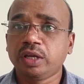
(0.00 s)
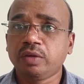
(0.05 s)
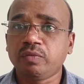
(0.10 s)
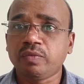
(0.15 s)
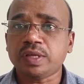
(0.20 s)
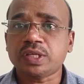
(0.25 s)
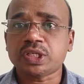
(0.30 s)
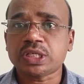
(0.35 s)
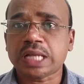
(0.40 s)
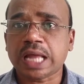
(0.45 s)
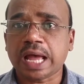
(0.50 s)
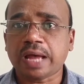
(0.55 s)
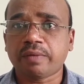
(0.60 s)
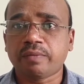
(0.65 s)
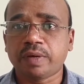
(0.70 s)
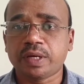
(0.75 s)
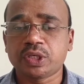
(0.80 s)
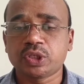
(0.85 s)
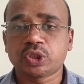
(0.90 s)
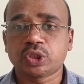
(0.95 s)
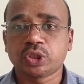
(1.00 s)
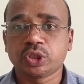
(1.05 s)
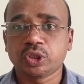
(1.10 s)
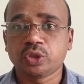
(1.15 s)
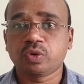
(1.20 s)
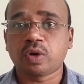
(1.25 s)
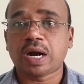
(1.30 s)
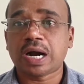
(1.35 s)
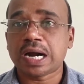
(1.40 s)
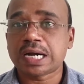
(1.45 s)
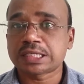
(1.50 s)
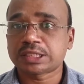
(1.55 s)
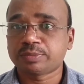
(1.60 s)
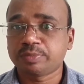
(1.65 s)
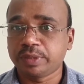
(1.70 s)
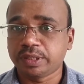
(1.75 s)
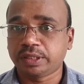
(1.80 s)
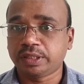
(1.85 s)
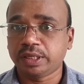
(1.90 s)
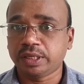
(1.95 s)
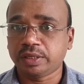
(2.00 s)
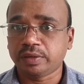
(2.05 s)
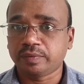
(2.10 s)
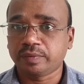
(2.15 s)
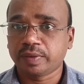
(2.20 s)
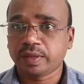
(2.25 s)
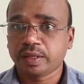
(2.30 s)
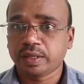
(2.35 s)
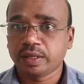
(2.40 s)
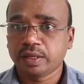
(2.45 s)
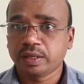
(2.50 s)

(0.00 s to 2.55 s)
in which language you are speaking.